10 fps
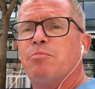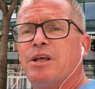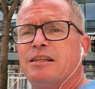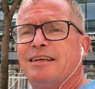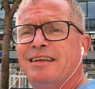the
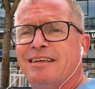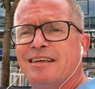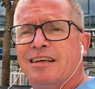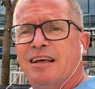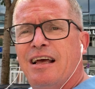building
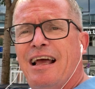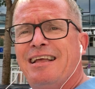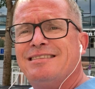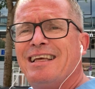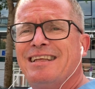
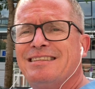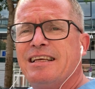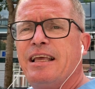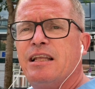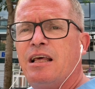and then they
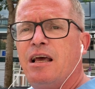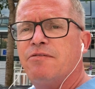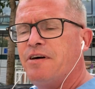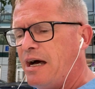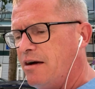can
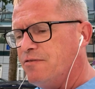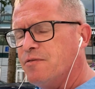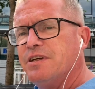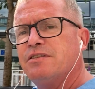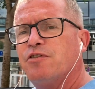have half
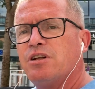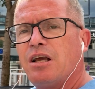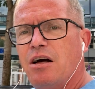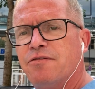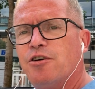of it for the
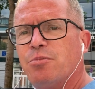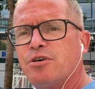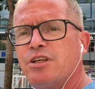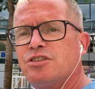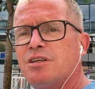Gulf
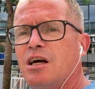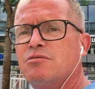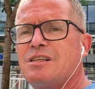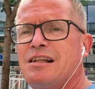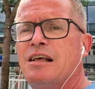Cooperation
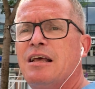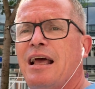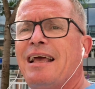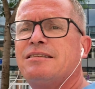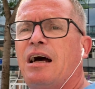Council
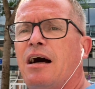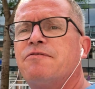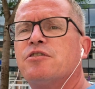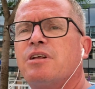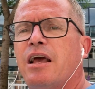and half
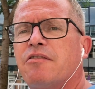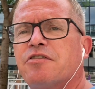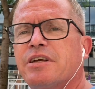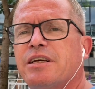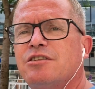for the
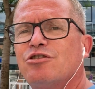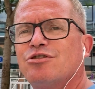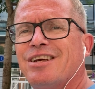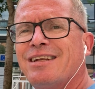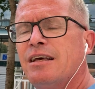African
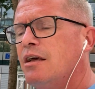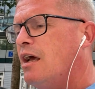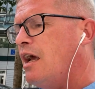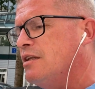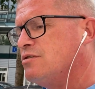Union.
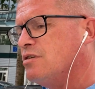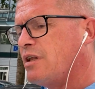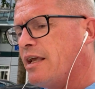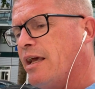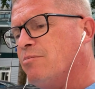And
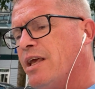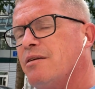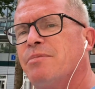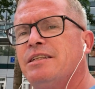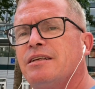they can
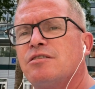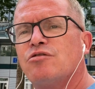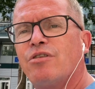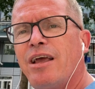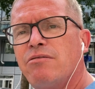make meetings
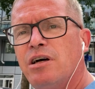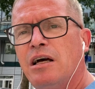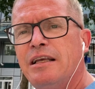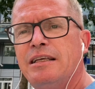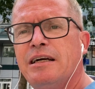
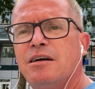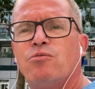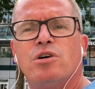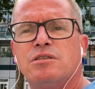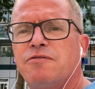together here
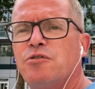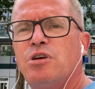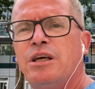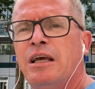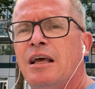
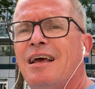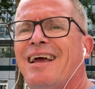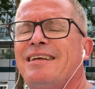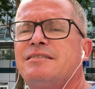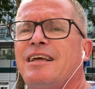wonderfully
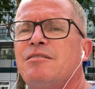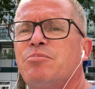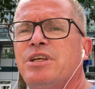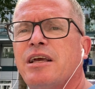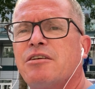and then be